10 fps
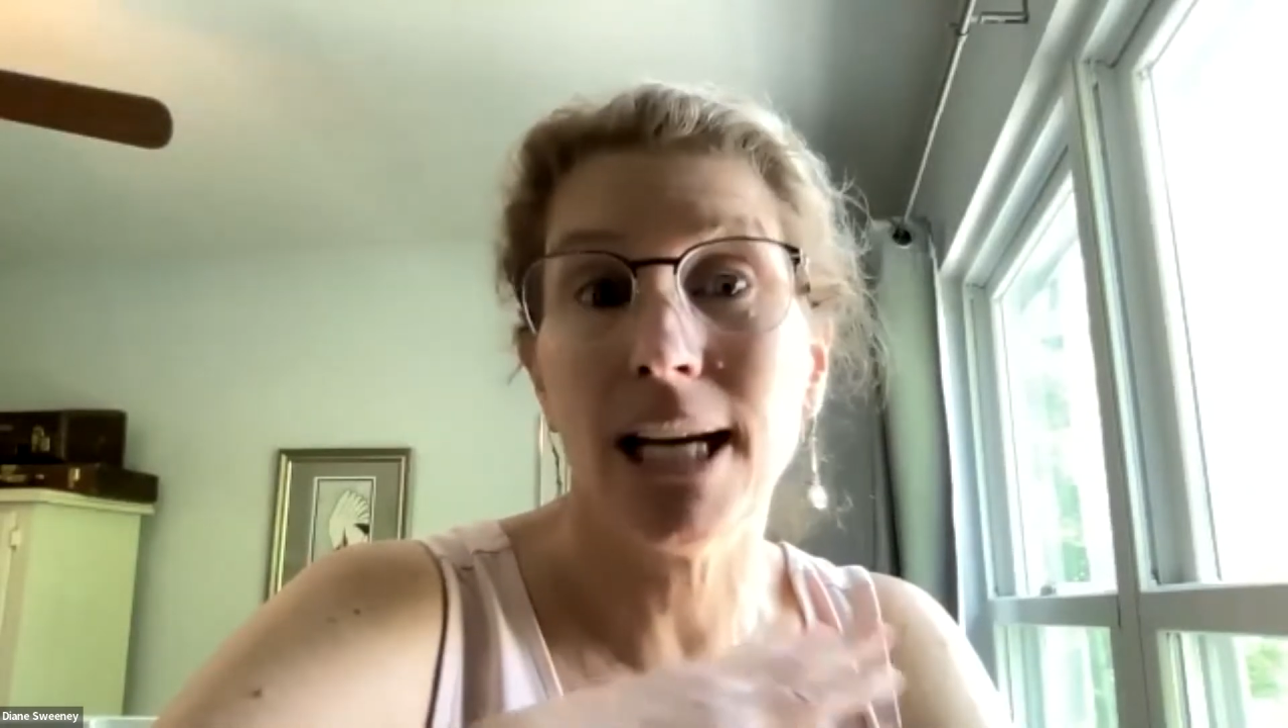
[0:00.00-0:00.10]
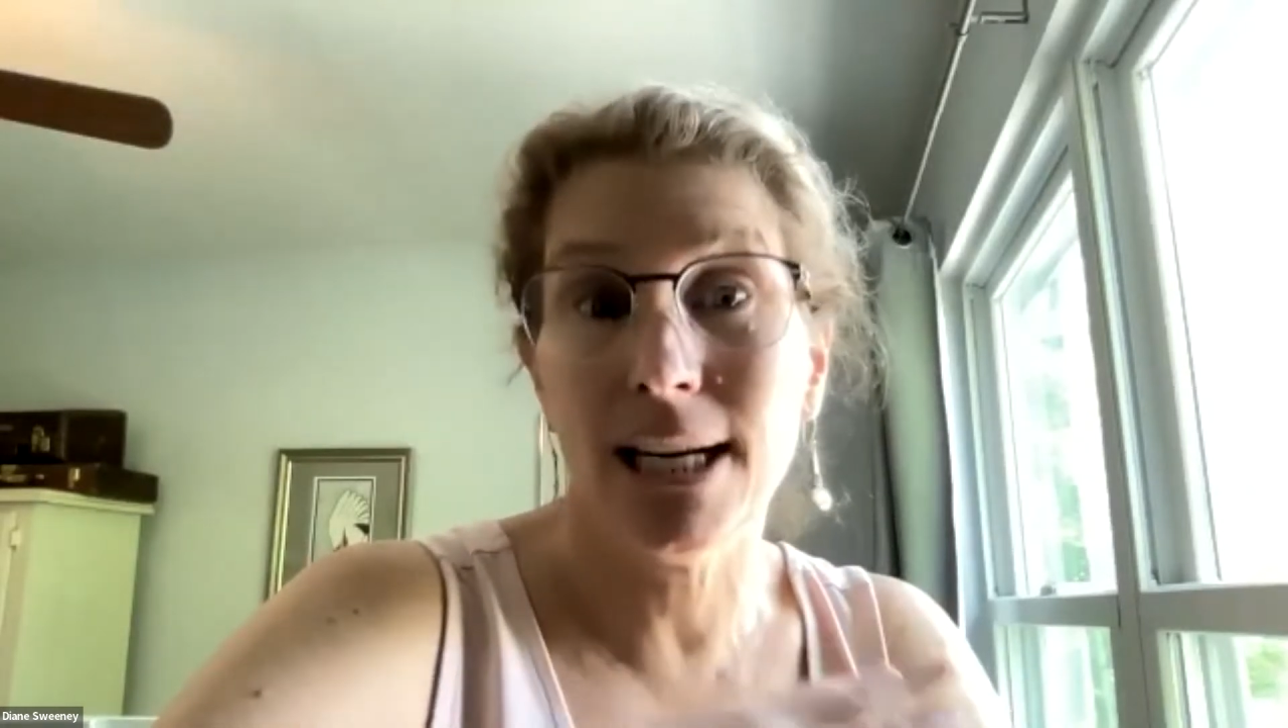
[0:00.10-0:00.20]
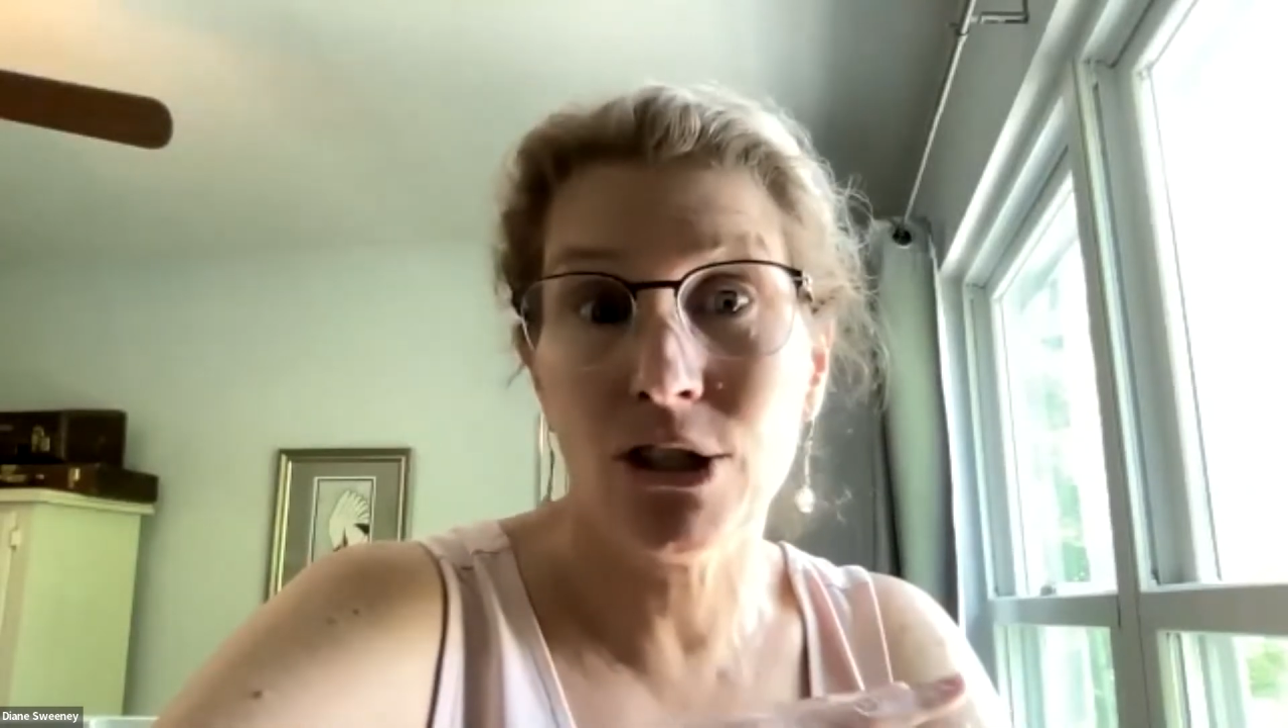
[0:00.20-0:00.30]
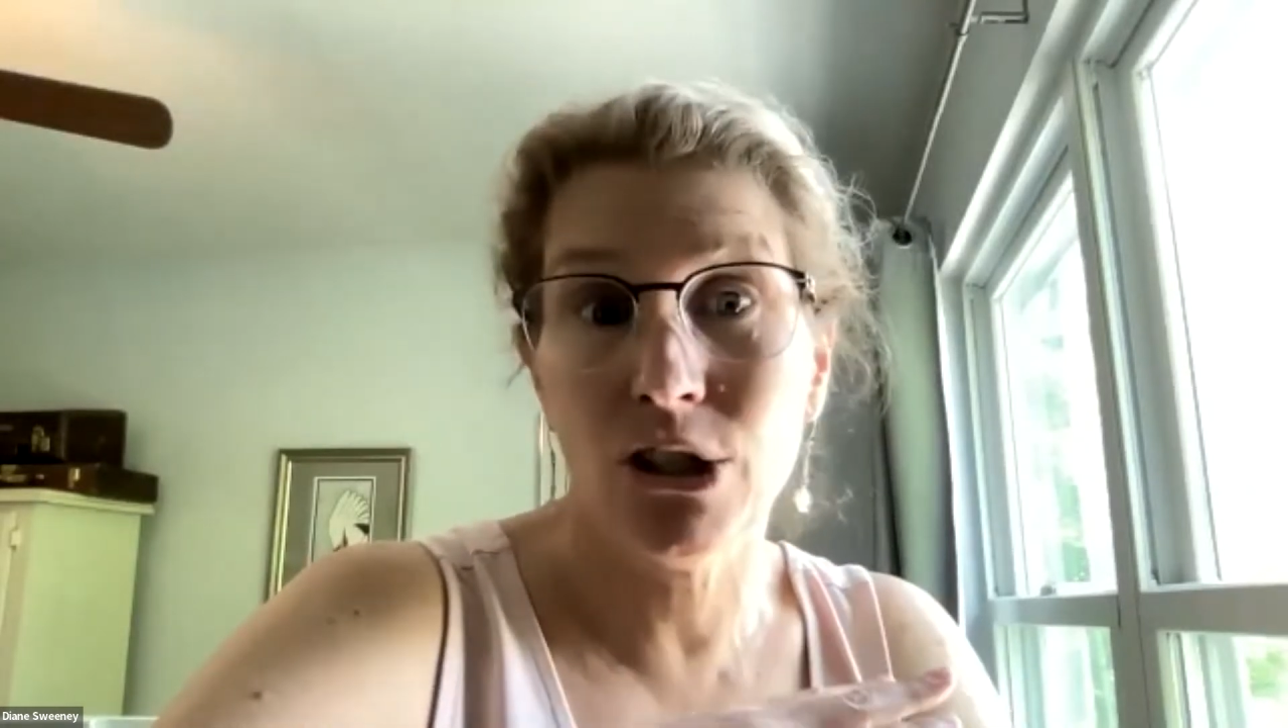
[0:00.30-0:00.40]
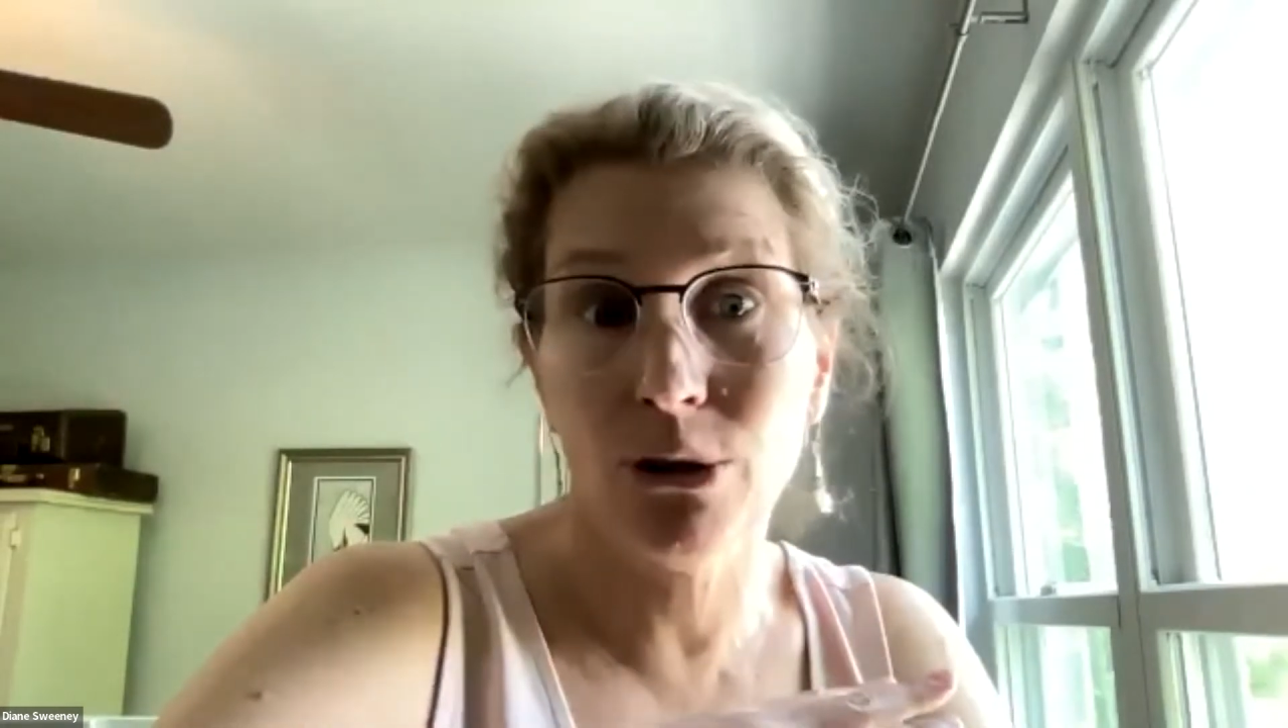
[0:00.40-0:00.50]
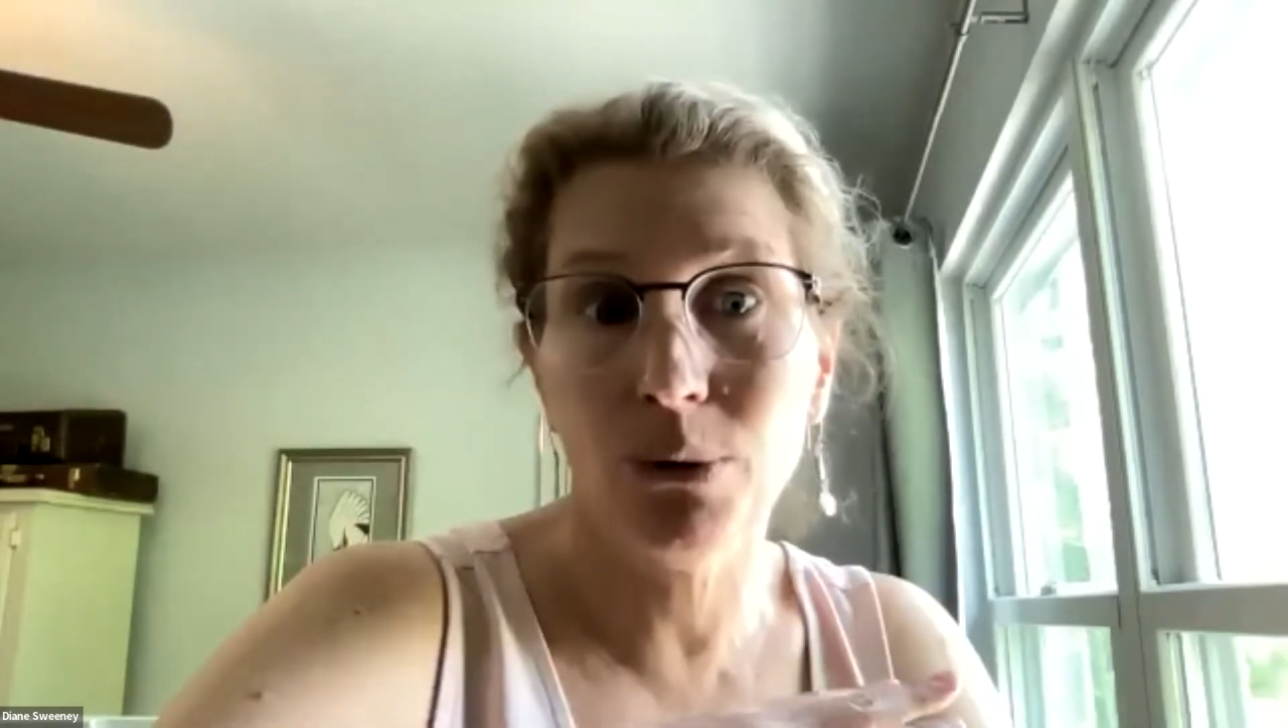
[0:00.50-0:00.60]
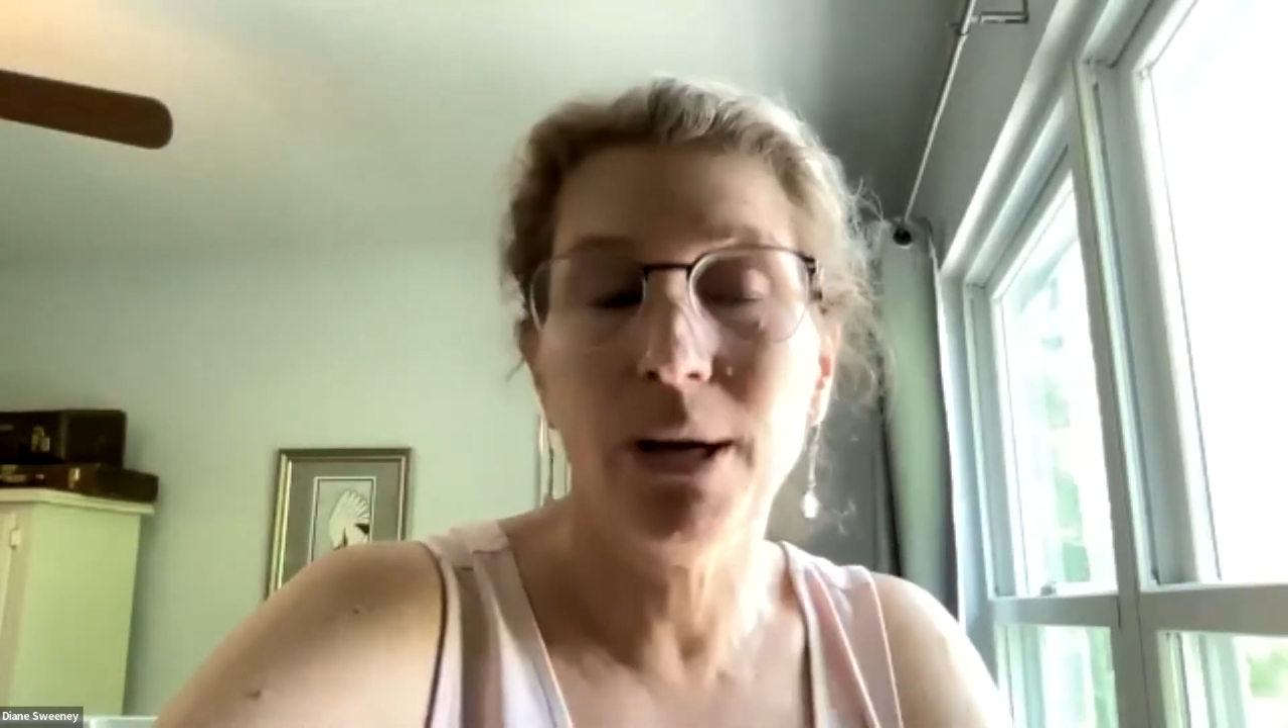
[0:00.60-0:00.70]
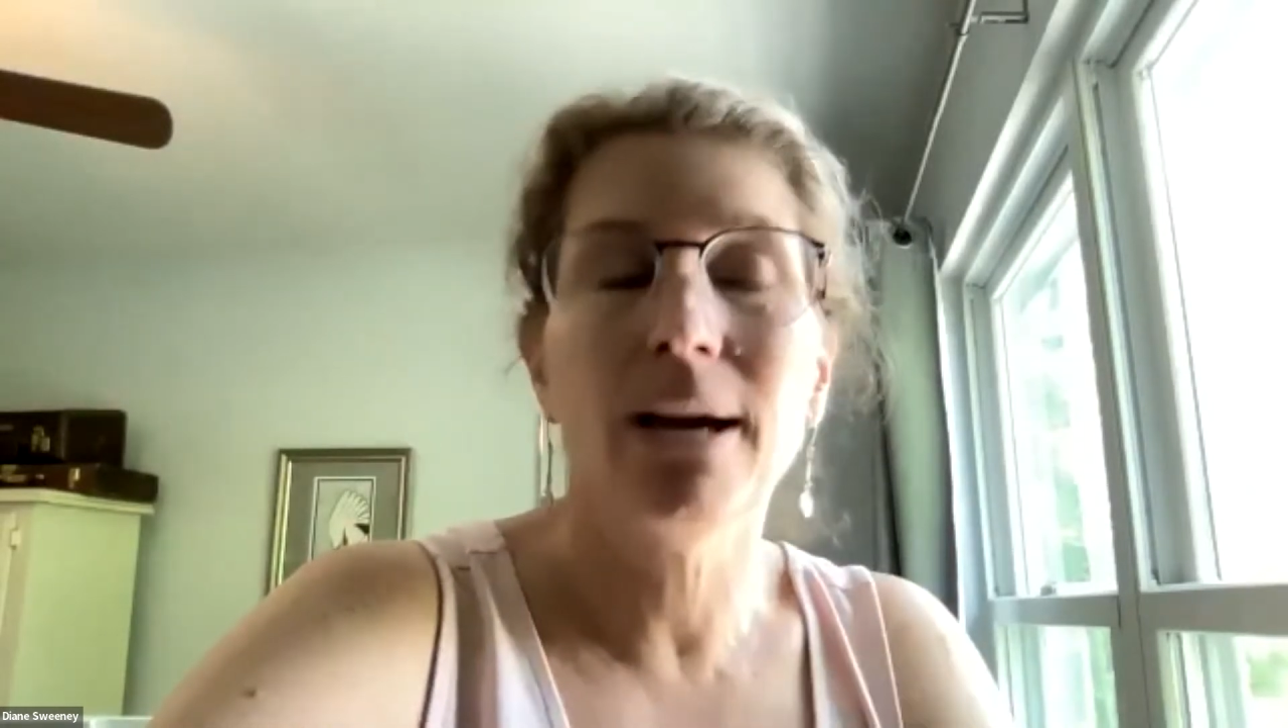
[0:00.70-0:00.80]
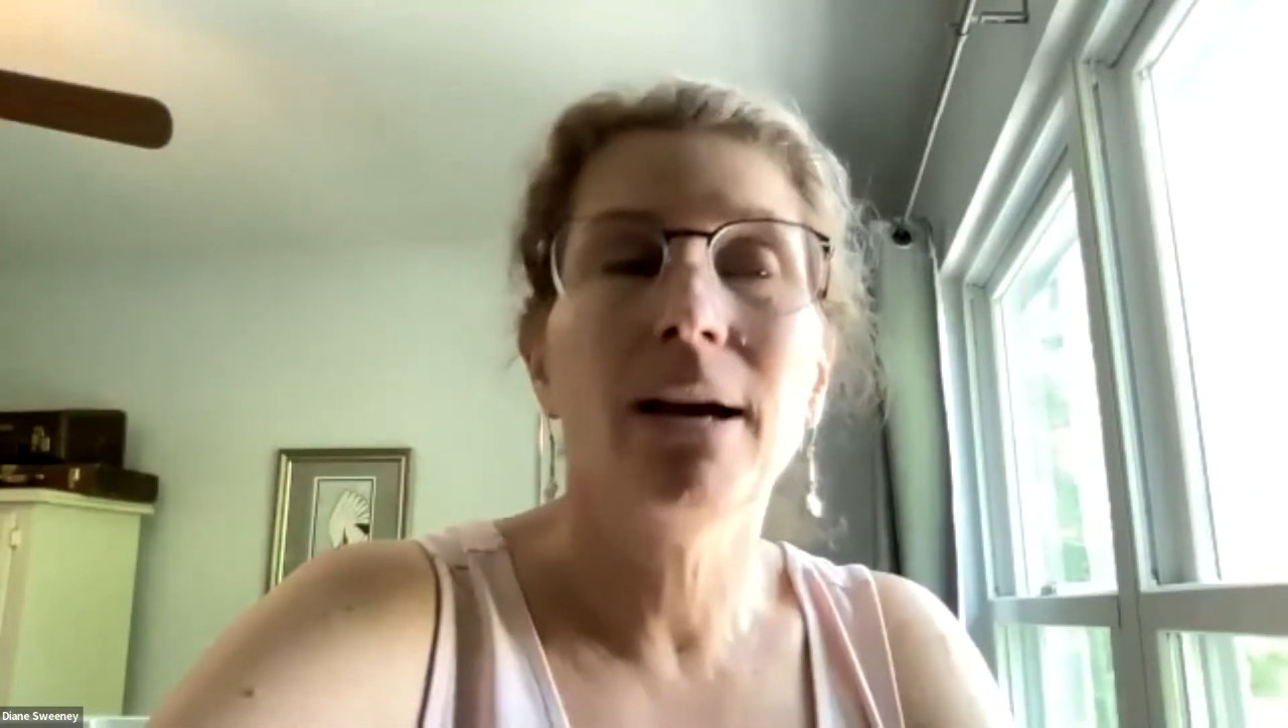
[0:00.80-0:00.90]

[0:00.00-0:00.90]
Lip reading: issue.